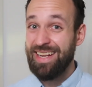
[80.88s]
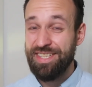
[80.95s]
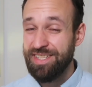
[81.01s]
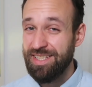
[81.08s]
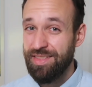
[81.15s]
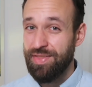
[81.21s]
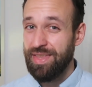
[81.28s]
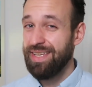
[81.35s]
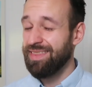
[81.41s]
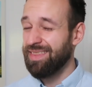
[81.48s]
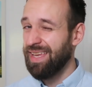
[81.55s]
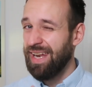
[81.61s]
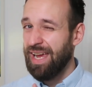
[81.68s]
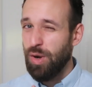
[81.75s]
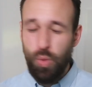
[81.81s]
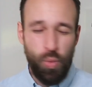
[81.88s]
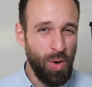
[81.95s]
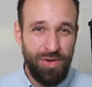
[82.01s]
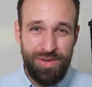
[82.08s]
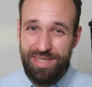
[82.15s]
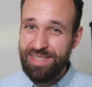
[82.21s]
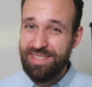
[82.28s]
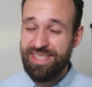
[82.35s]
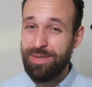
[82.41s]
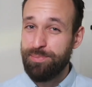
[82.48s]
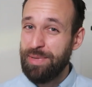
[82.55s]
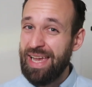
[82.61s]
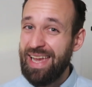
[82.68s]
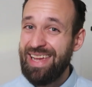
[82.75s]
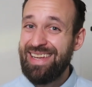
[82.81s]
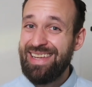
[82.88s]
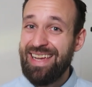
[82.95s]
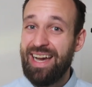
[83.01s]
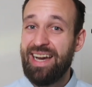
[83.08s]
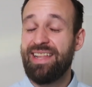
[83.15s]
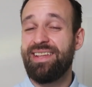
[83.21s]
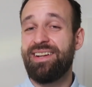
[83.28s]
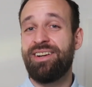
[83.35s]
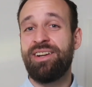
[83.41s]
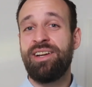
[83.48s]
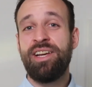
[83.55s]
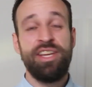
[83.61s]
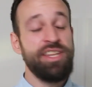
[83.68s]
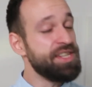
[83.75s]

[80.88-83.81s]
I still think that I won't accept any other